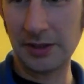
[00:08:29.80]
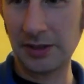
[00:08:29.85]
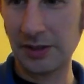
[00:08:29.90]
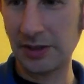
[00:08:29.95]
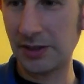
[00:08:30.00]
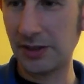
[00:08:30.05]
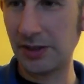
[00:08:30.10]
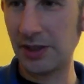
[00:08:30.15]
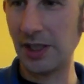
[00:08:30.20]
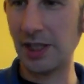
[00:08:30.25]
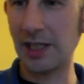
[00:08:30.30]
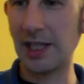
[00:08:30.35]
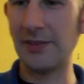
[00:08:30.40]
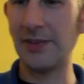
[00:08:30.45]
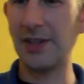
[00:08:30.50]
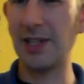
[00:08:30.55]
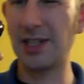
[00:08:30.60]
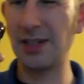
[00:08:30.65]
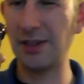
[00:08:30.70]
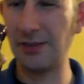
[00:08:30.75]
you see, I
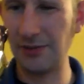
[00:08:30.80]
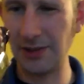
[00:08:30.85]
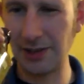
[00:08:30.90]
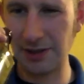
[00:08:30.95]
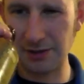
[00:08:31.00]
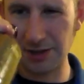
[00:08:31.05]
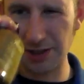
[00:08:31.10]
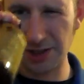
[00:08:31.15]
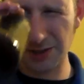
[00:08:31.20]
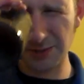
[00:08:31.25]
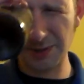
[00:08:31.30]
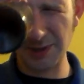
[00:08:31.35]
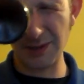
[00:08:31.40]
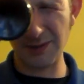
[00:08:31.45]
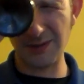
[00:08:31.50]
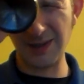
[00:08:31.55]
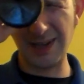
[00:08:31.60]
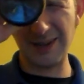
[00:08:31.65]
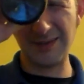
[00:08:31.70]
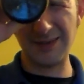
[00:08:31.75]
give it a good vigorous
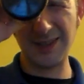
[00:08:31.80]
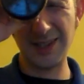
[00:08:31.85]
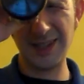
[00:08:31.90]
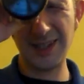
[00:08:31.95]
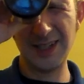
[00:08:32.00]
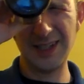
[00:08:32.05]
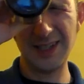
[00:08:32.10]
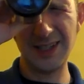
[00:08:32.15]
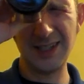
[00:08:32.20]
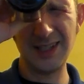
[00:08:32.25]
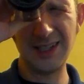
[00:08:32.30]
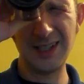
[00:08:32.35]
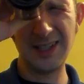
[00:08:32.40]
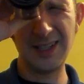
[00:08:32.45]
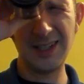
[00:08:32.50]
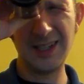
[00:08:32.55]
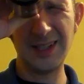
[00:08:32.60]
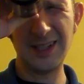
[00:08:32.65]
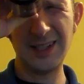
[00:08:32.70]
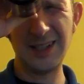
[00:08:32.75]
swirl round,
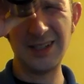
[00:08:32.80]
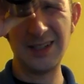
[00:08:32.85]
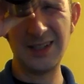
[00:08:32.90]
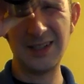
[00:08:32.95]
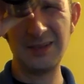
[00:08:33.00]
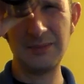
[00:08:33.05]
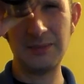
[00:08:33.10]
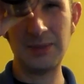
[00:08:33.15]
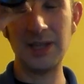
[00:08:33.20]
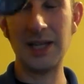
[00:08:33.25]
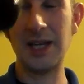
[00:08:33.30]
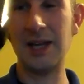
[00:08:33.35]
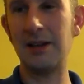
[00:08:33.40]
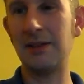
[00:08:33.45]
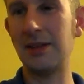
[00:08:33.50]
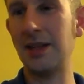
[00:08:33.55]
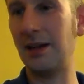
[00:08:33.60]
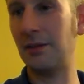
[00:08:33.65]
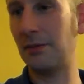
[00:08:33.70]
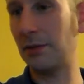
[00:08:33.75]

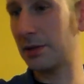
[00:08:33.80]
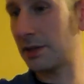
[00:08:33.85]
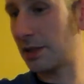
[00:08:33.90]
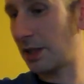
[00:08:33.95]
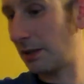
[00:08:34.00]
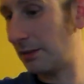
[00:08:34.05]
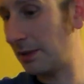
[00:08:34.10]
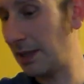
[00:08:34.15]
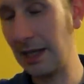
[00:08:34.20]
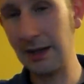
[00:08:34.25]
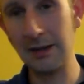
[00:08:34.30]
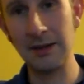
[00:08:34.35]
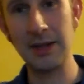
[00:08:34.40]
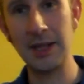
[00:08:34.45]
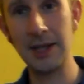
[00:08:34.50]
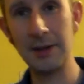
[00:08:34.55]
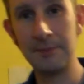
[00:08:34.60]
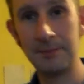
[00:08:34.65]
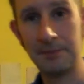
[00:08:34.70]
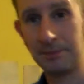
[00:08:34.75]
but that wasn't coming out
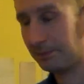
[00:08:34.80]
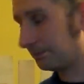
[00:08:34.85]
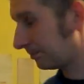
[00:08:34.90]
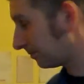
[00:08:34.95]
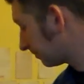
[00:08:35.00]
of there.